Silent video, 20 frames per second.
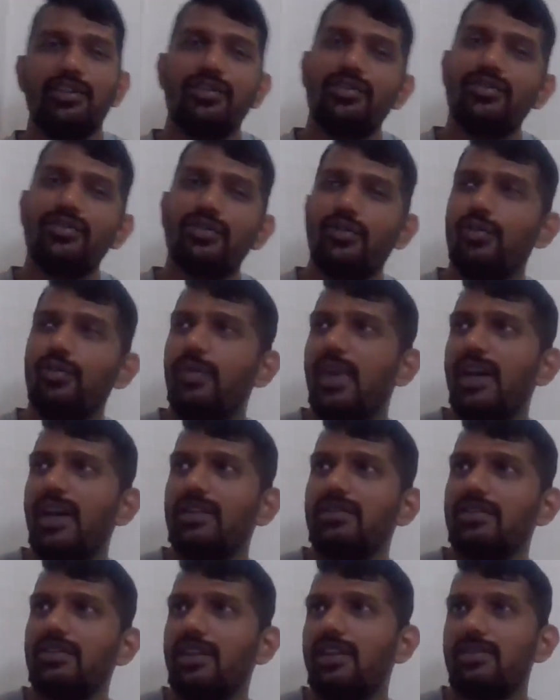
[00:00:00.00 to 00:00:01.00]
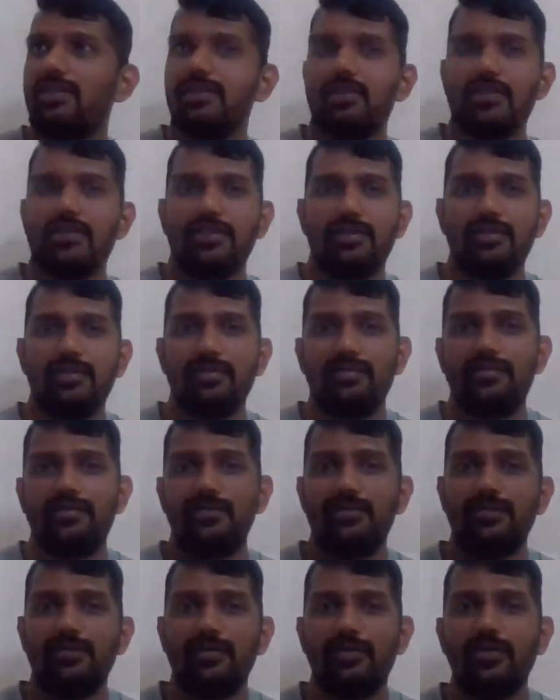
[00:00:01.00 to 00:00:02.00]
so math has a
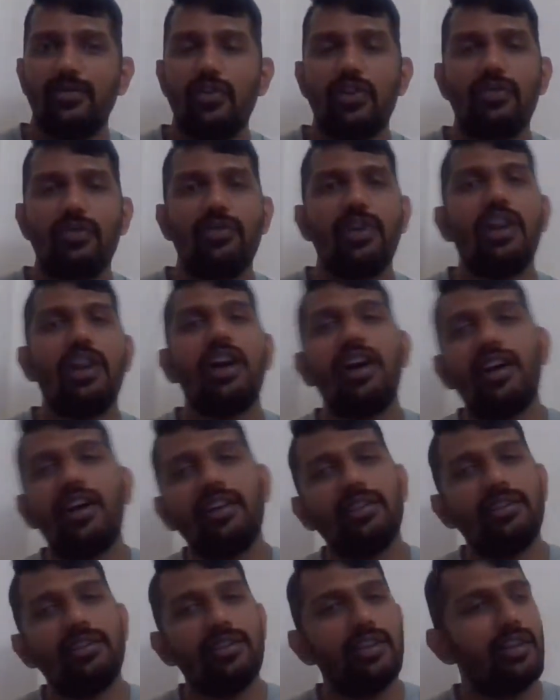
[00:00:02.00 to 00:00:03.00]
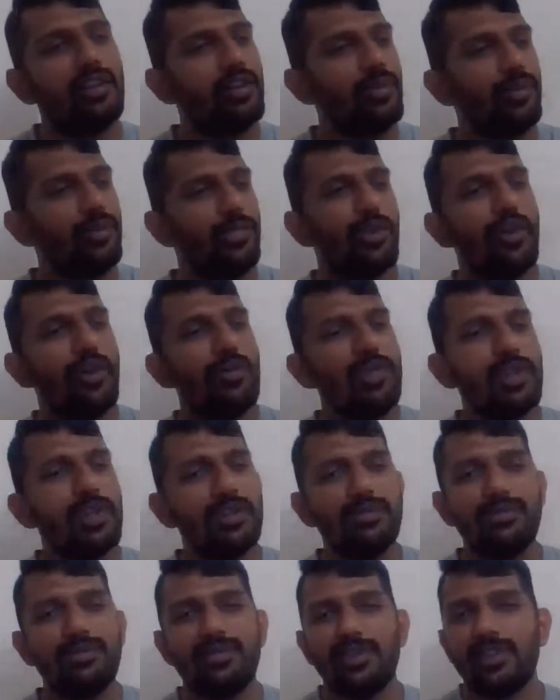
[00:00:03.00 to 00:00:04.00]
formula
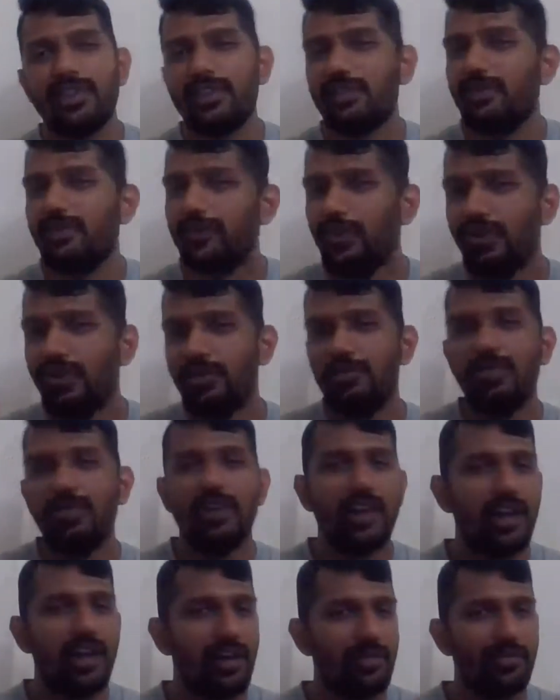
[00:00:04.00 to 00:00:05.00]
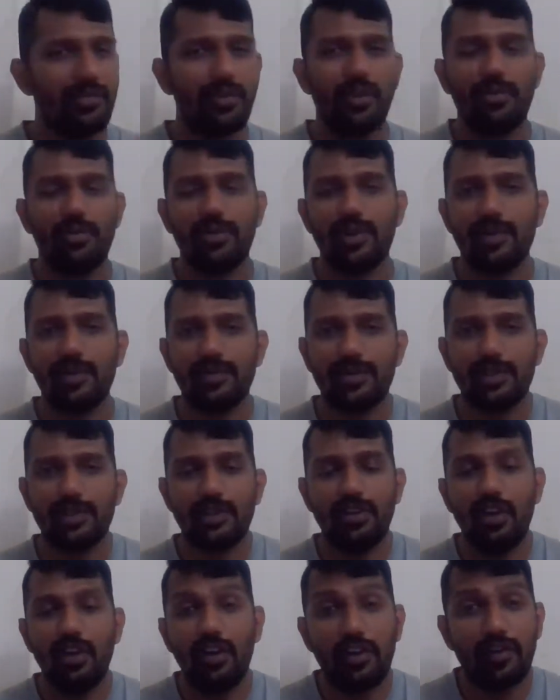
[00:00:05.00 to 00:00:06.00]
formula problems.
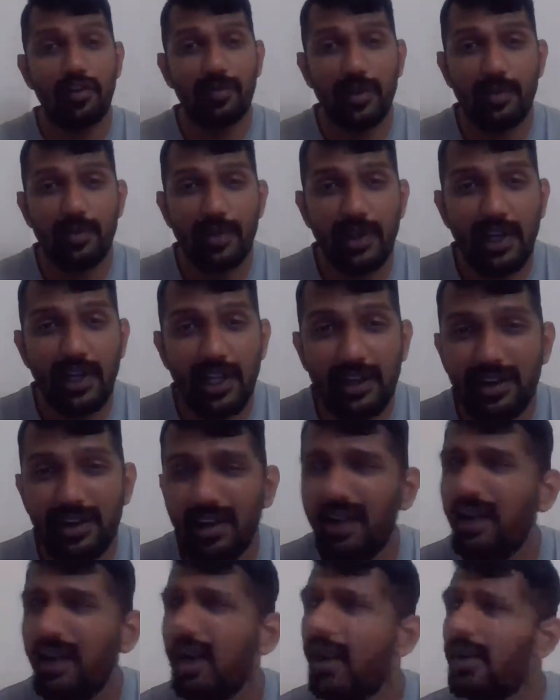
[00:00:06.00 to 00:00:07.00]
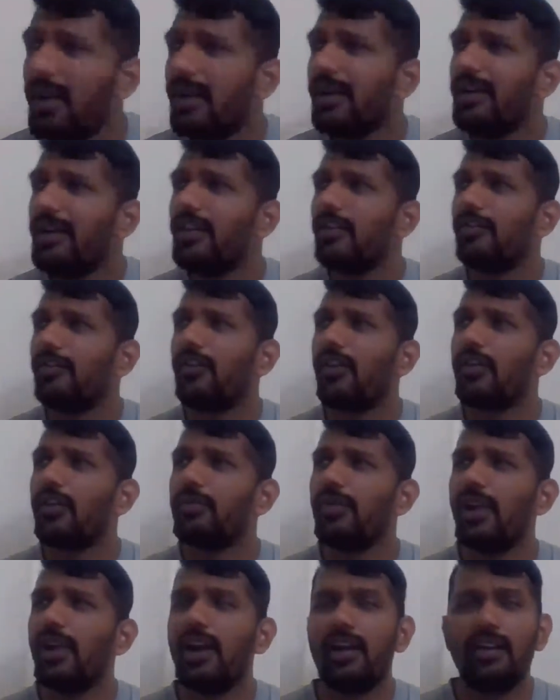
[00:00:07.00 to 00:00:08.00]
A lot of people like hundred of
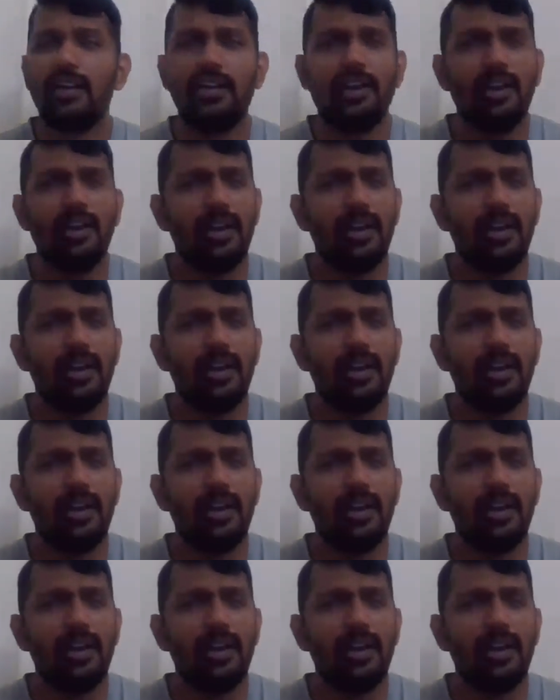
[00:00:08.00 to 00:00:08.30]
formula.